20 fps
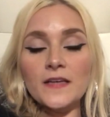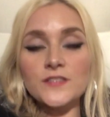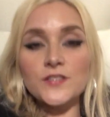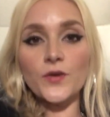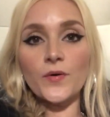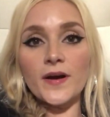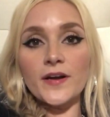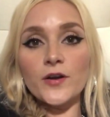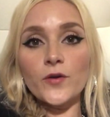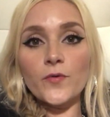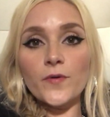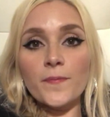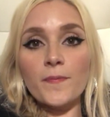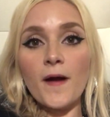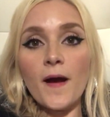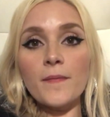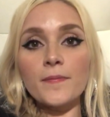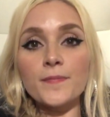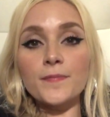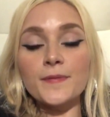So I know we're
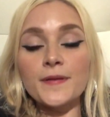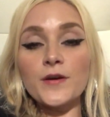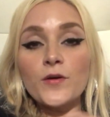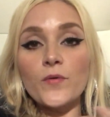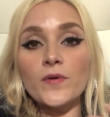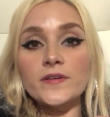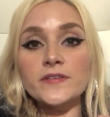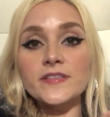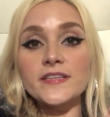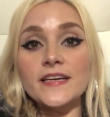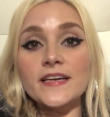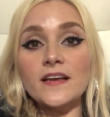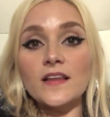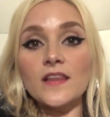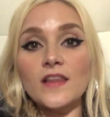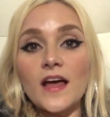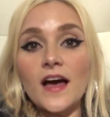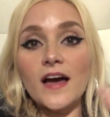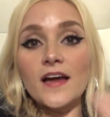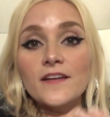probably going to get a
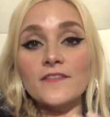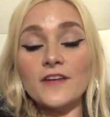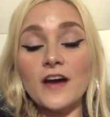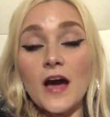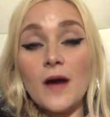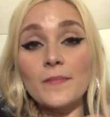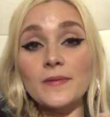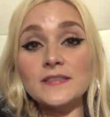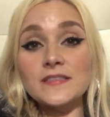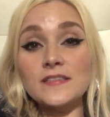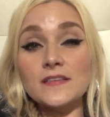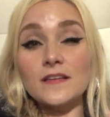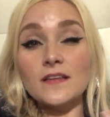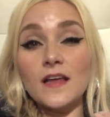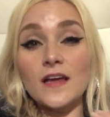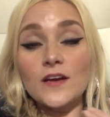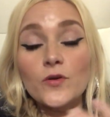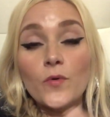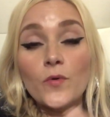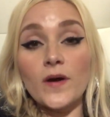lot of comments and a
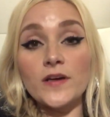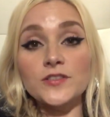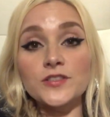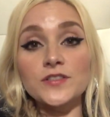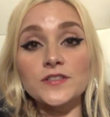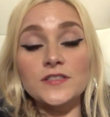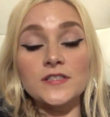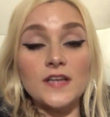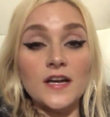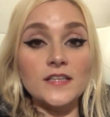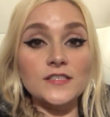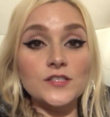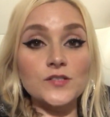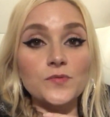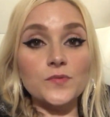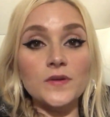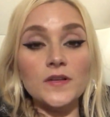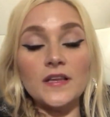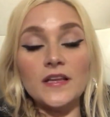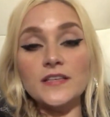lot of questions, and I
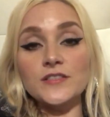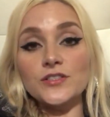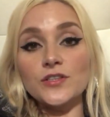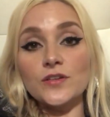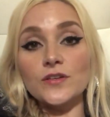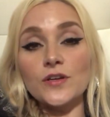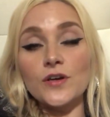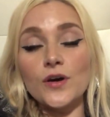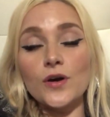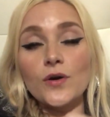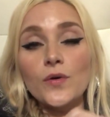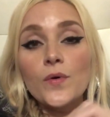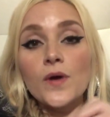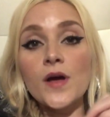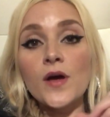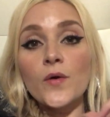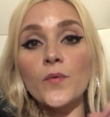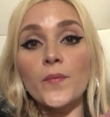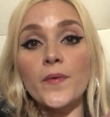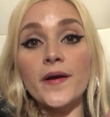just want to let y'all know
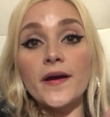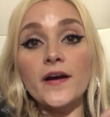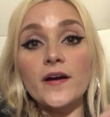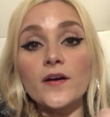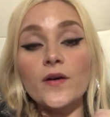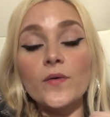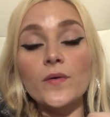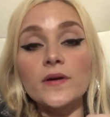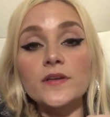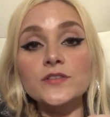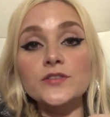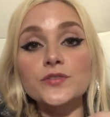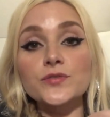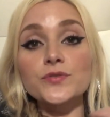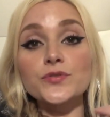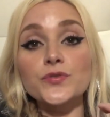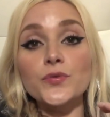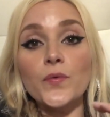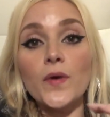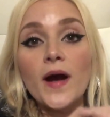we are going
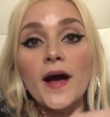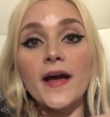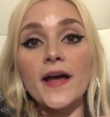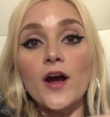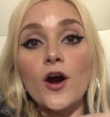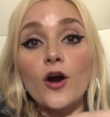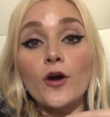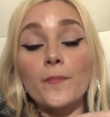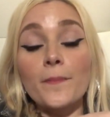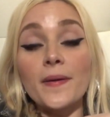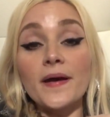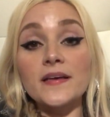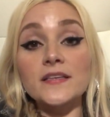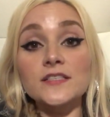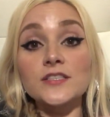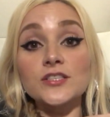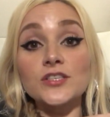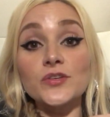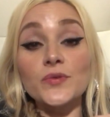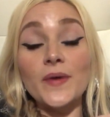to try our
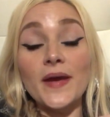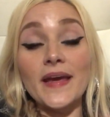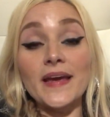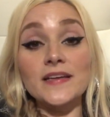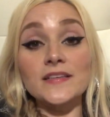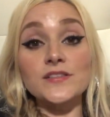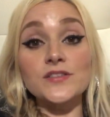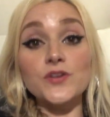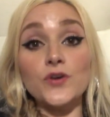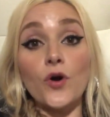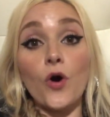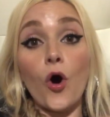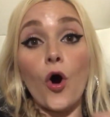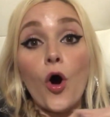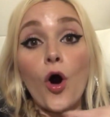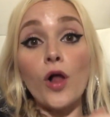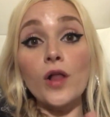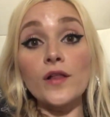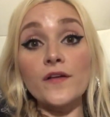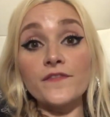best to answer
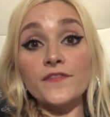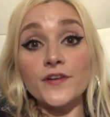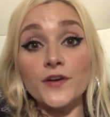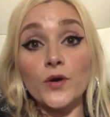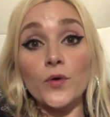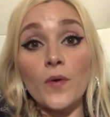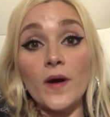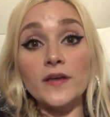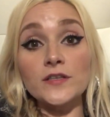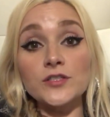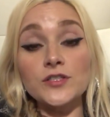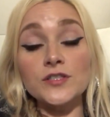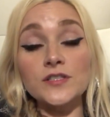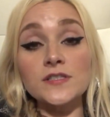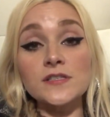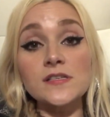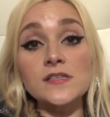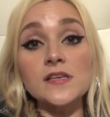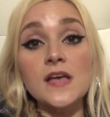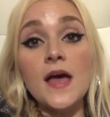all of your
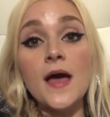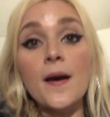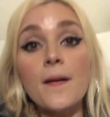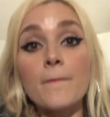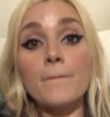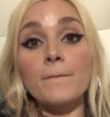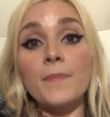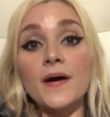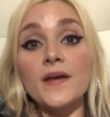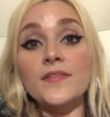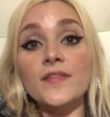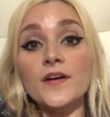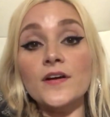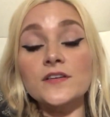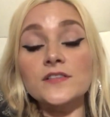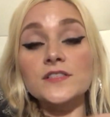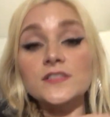questions, but there are